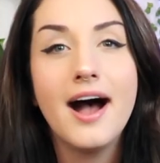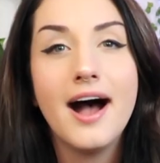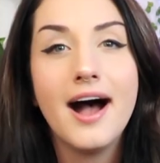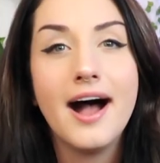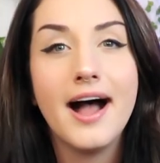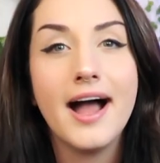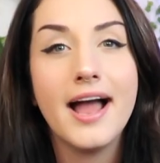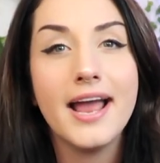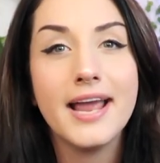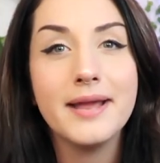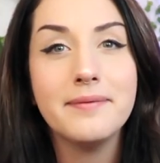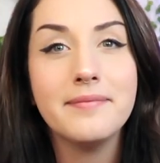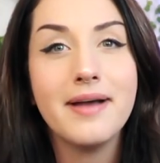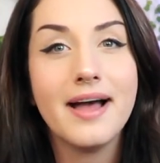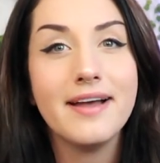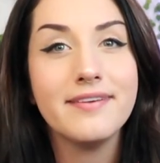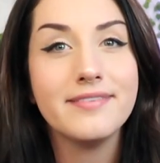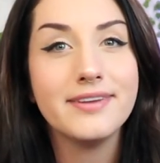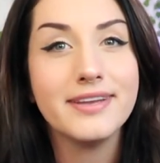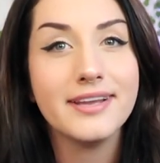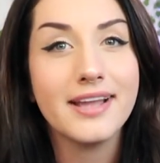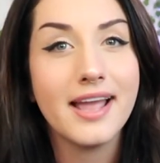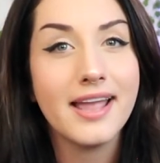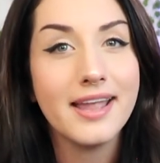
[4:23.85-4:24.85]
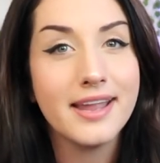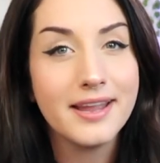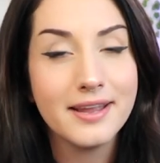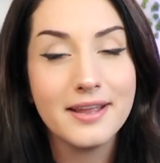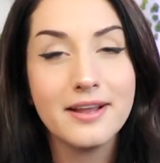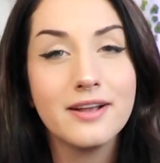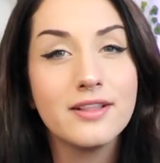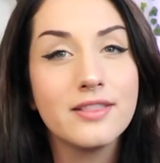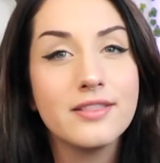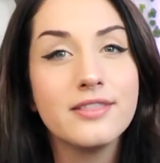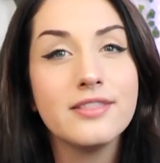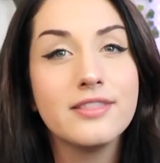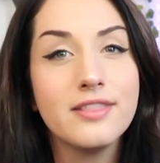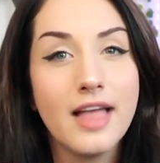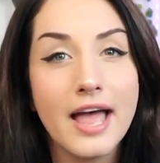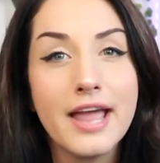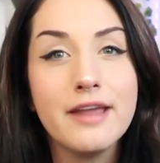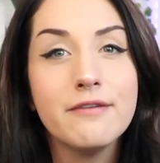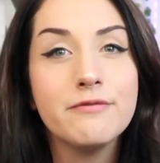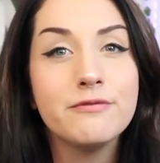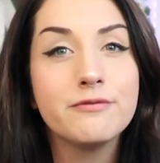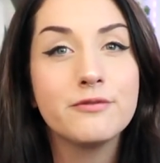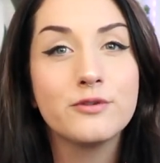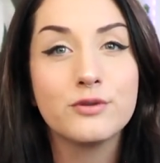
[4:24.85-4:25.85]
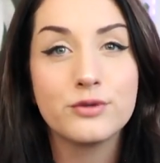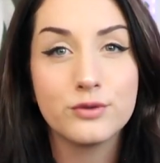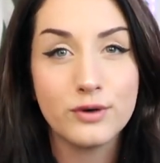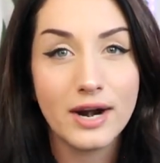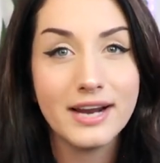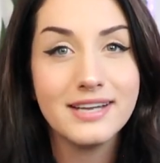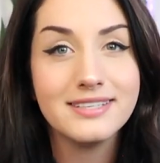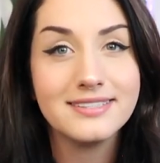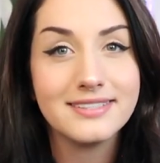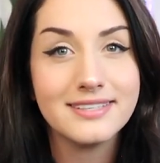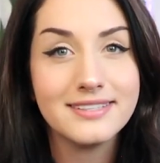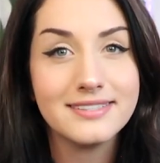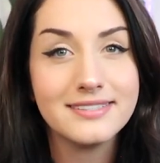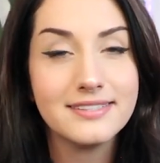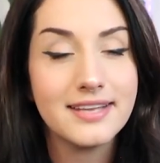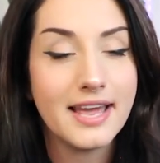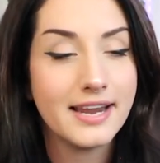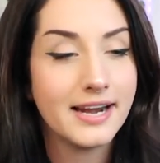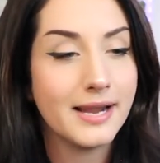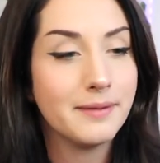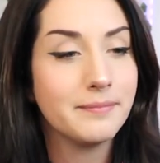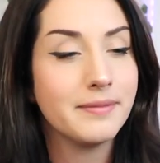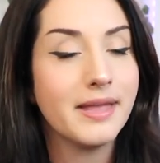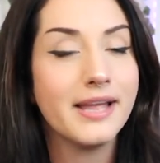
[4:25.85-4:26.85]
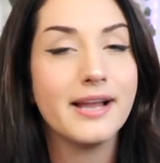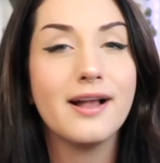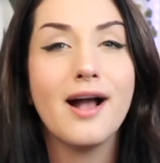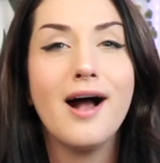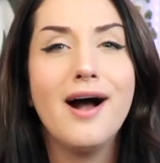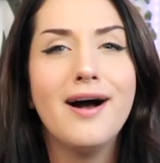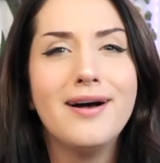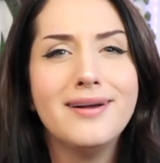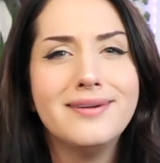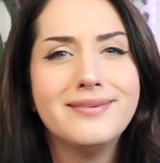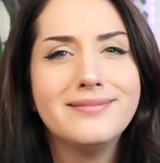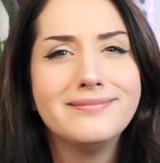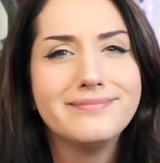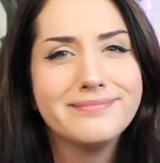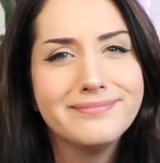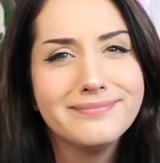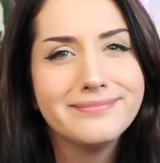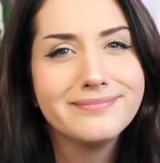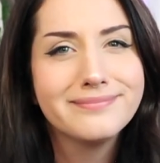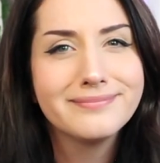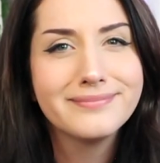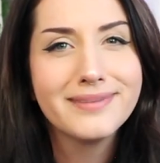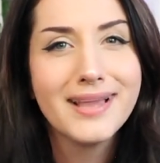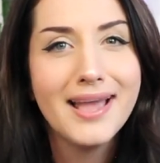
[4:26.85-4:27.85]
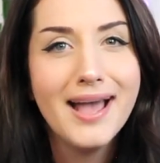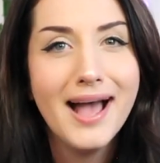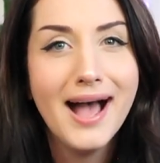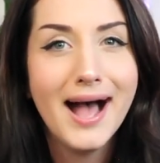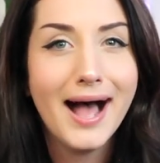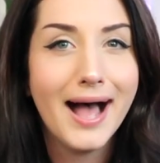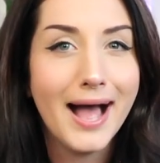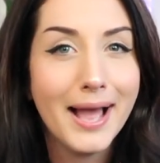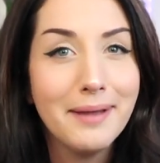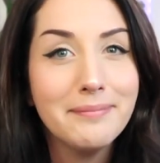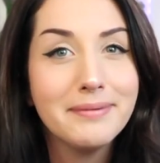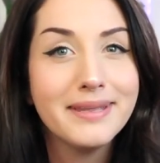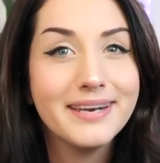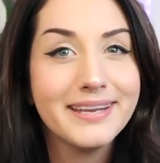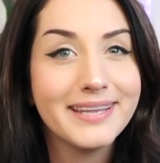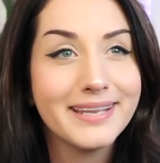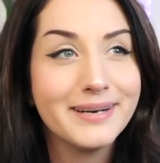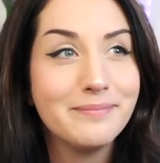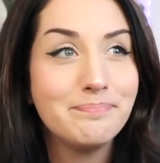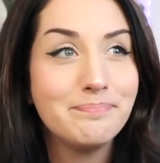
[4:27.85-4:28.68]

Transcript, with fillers: I am having a life crisis, and I'm like, oh, I'm gonna get